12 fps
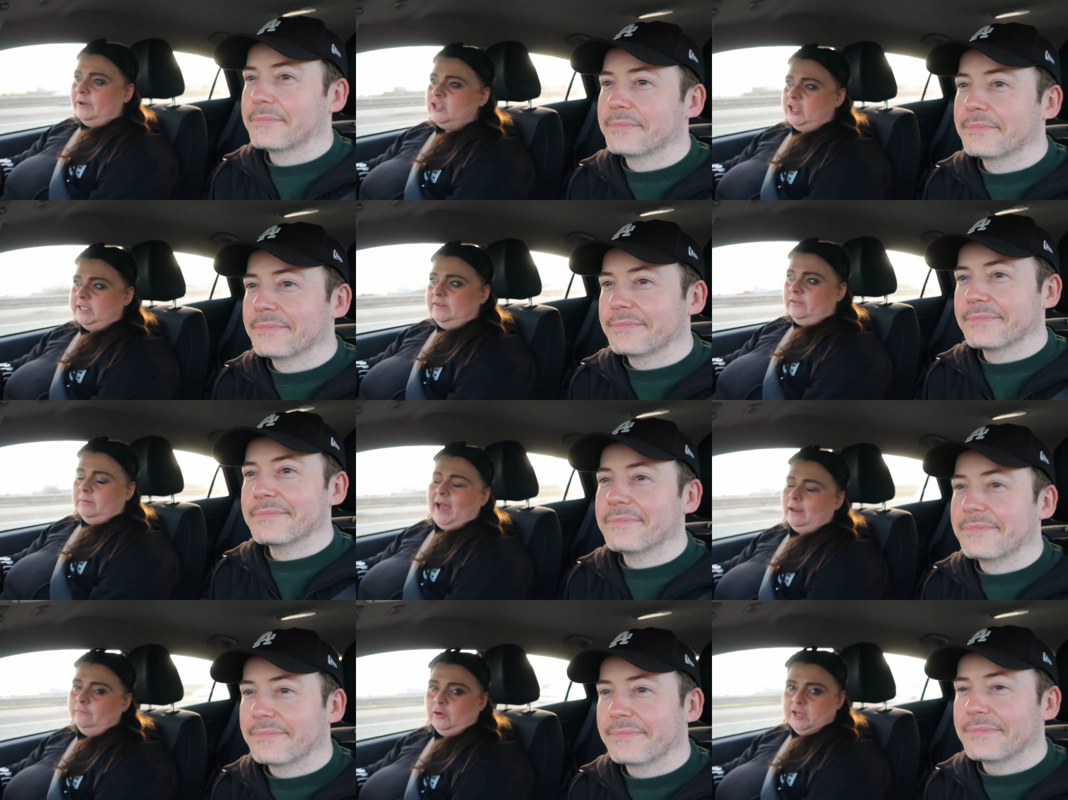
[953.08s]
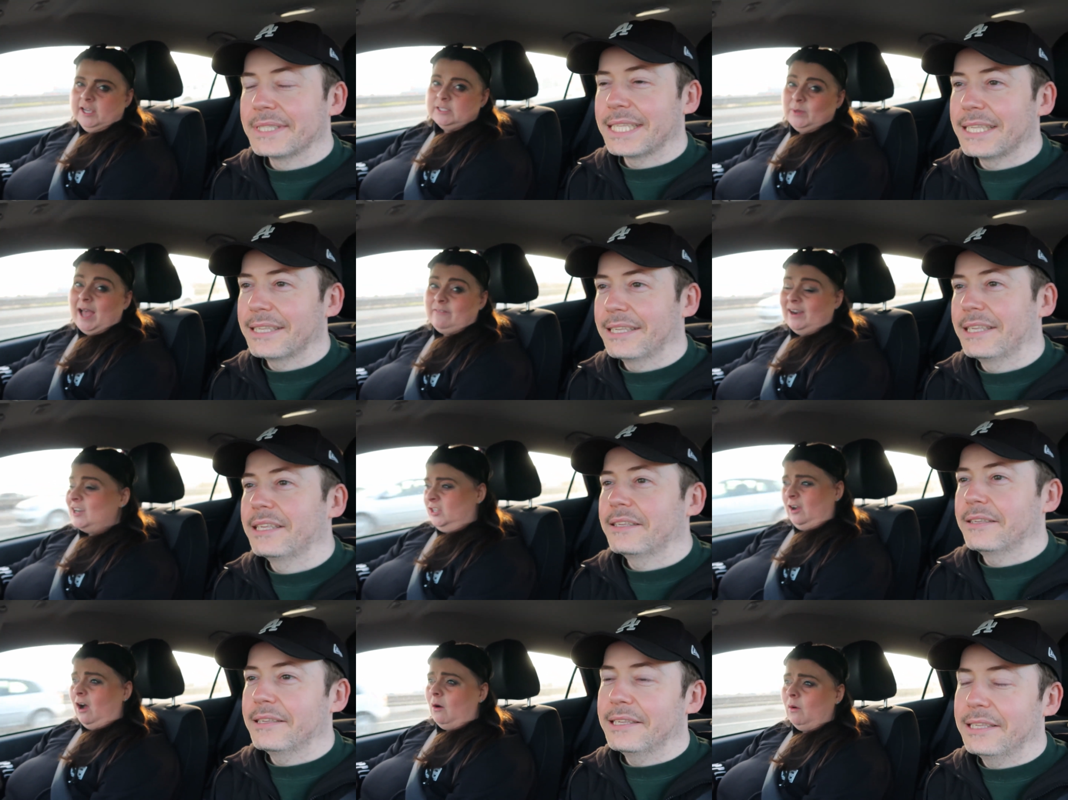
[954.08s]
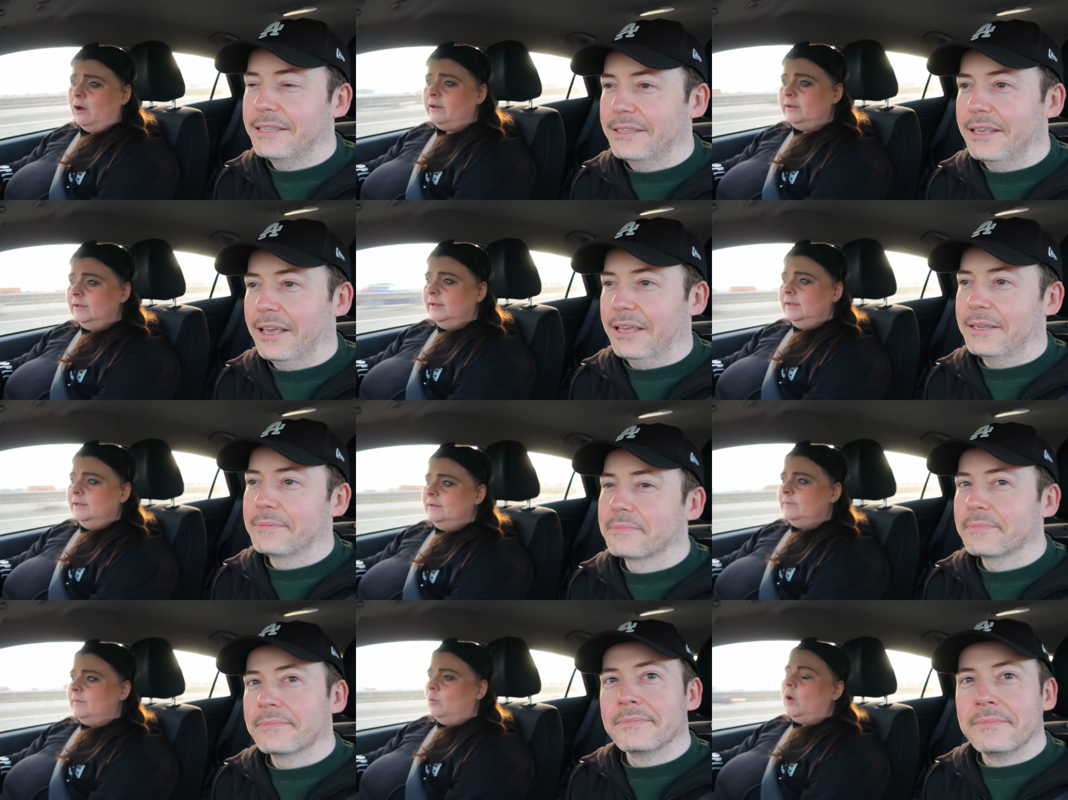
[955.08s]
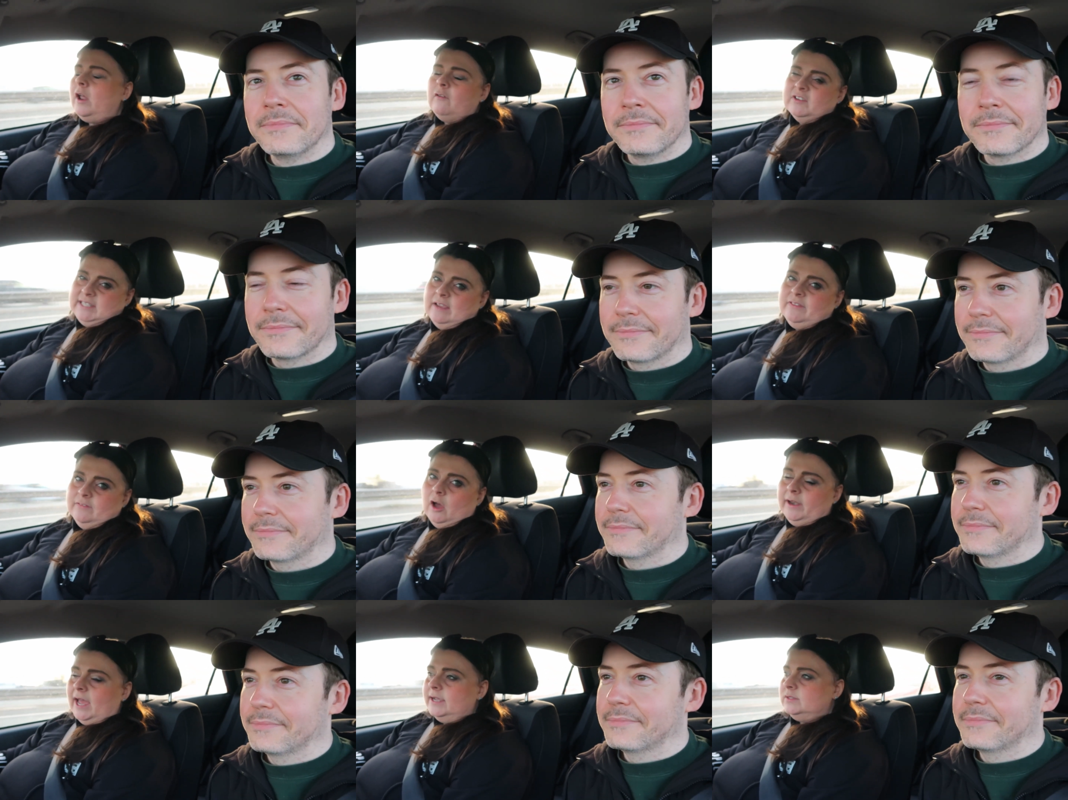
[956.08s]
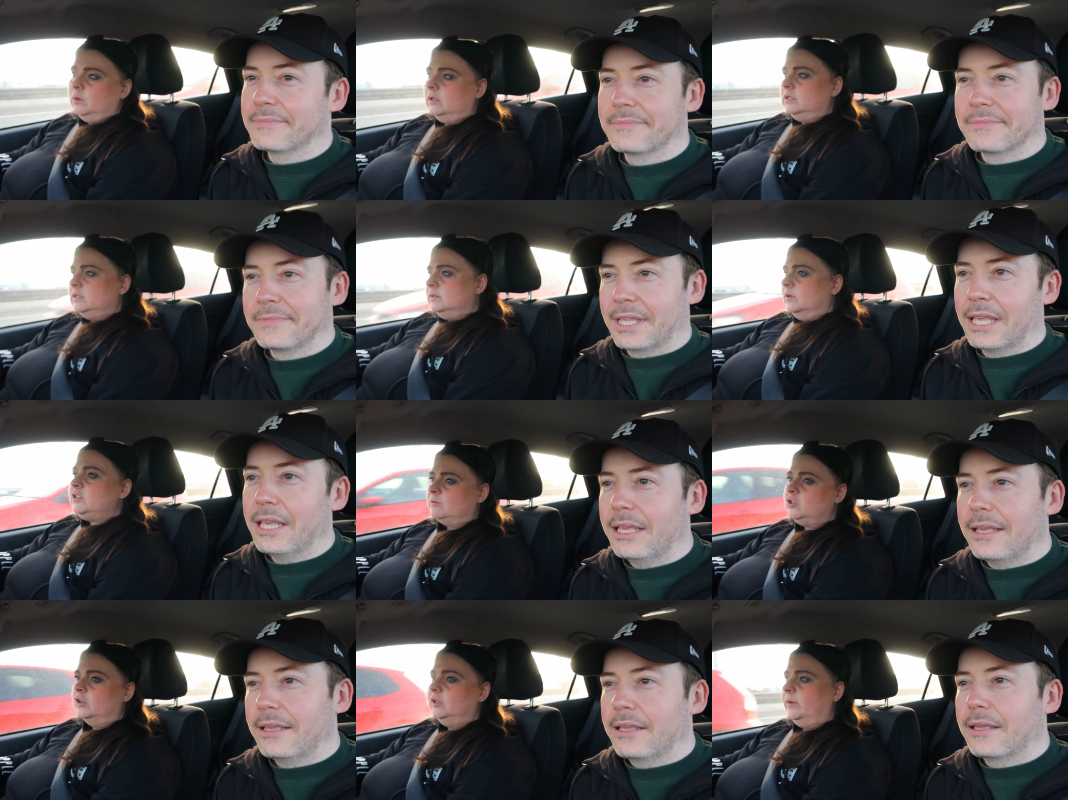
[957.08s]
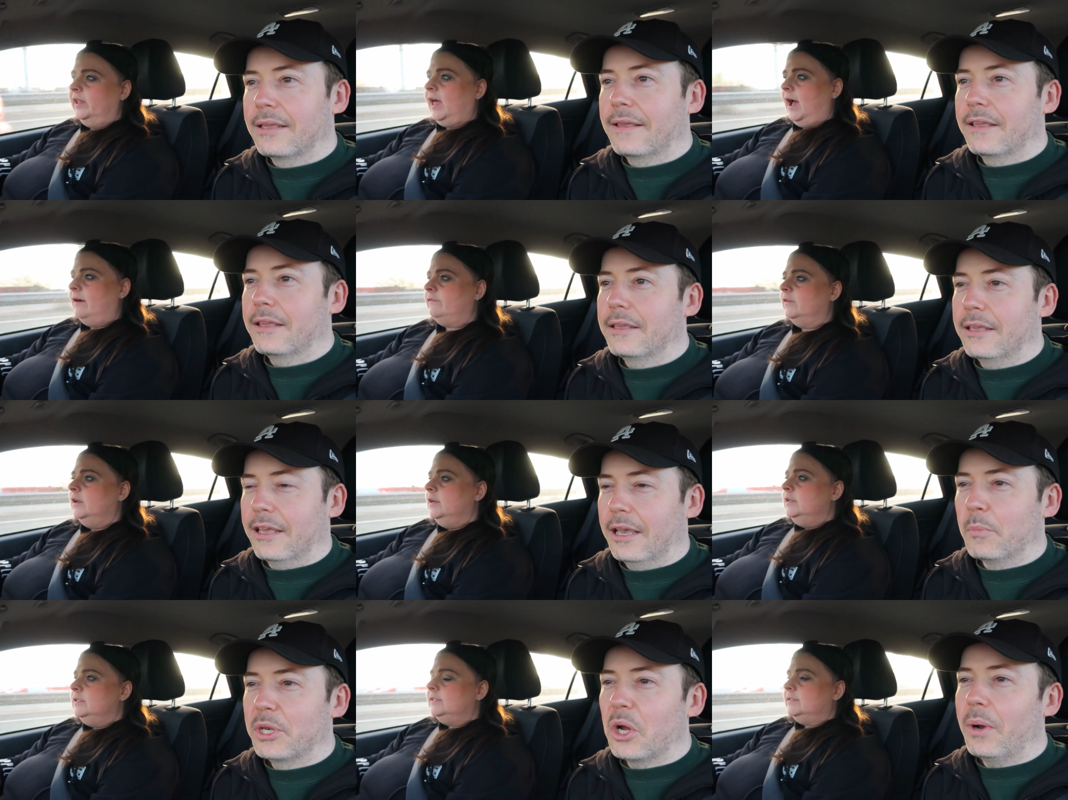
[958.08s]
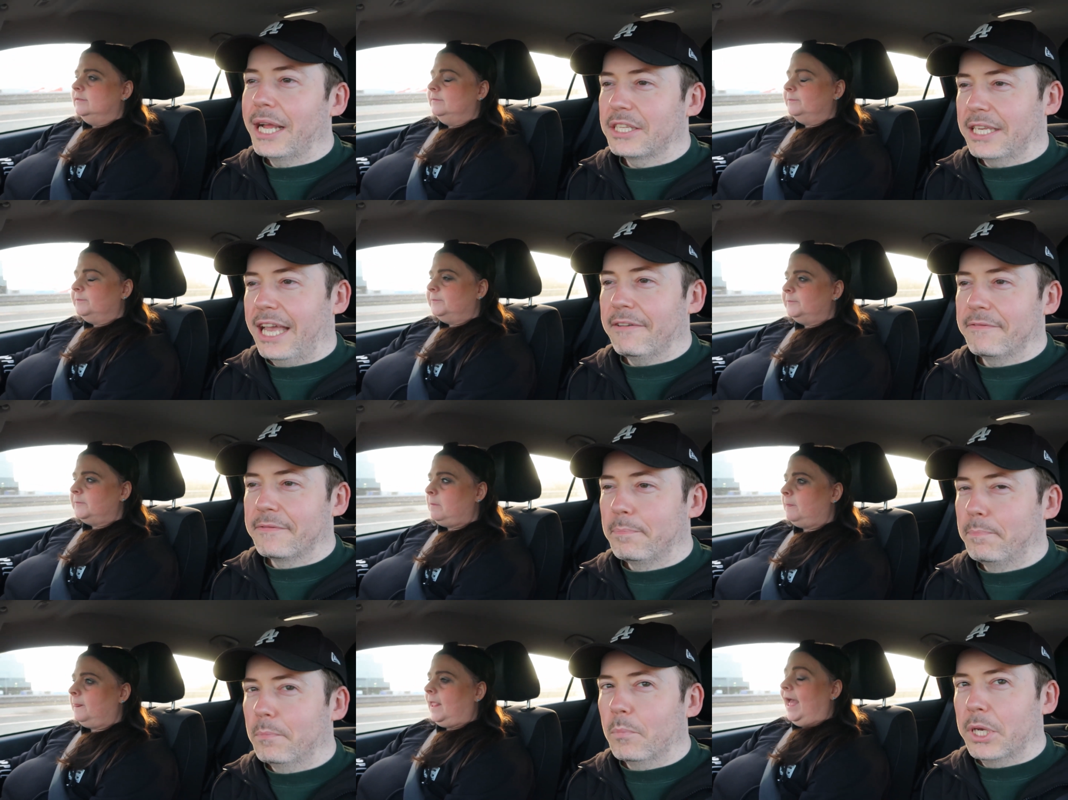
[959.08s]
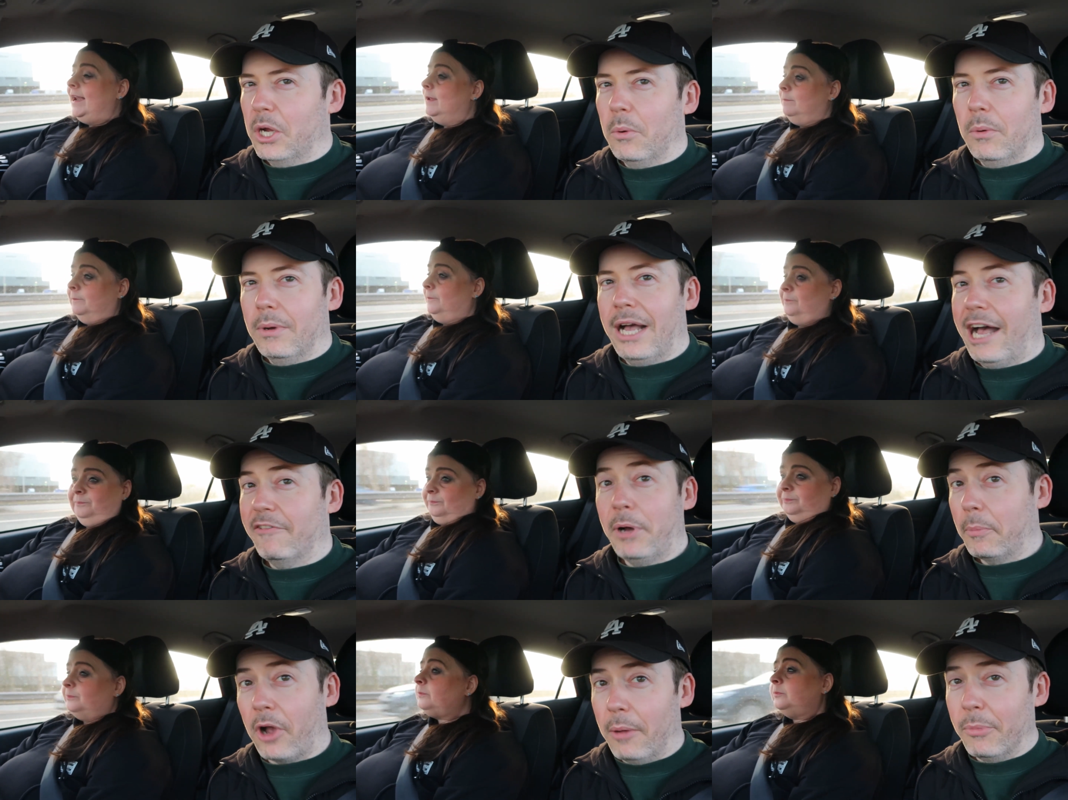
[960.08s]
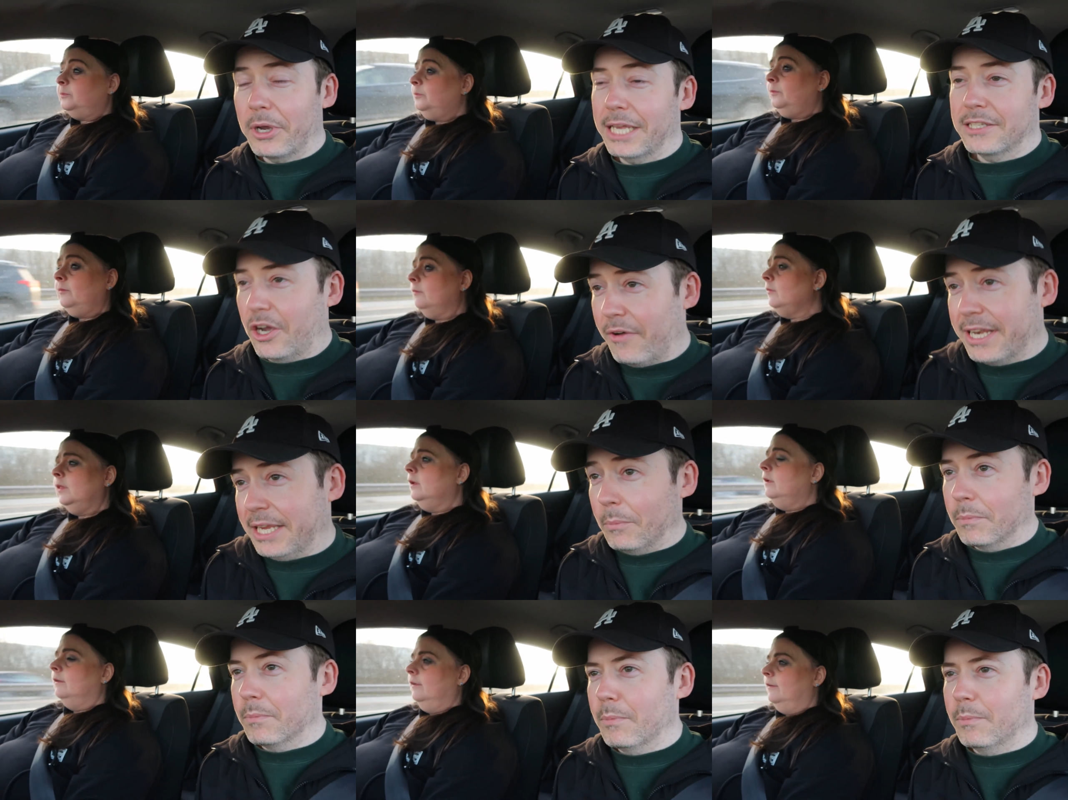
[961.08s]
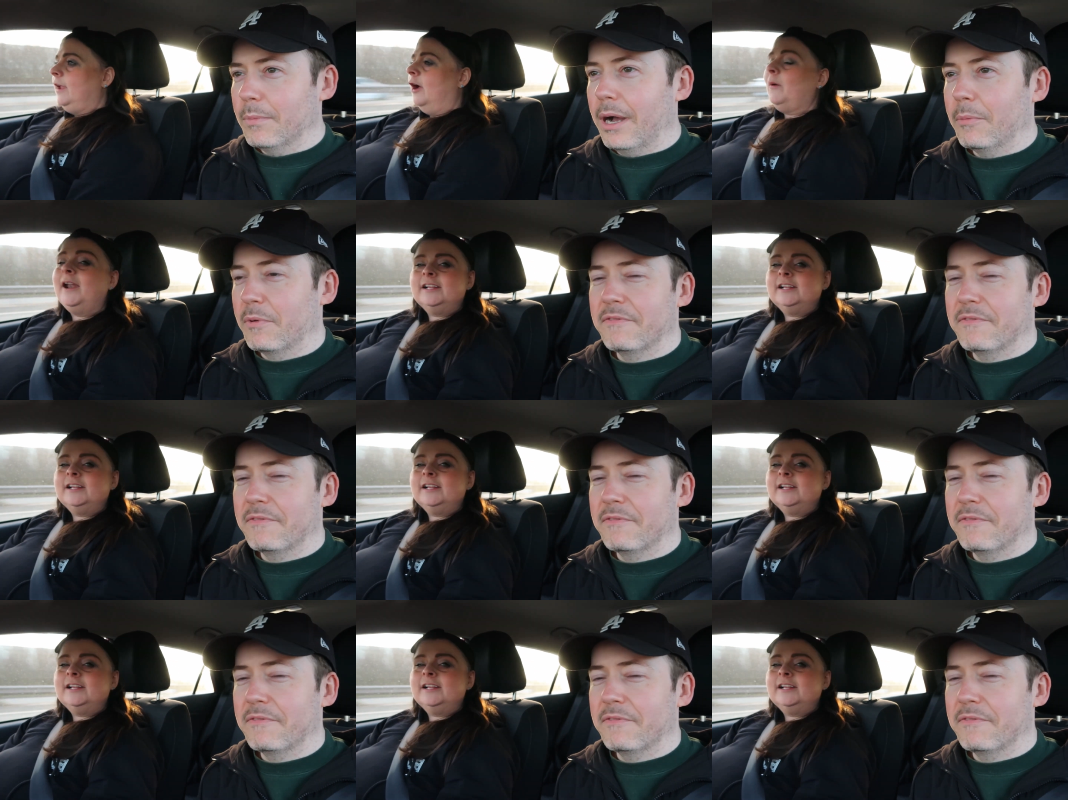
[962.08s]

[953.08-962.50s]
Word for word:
Speaker 1: spirit jersey from California because we haven't actually got one yeah. one obviously if they've got nice ones which I'm sure they will have yeah. we
Speaker 2: don't actually have we don't have popcorn buckets already no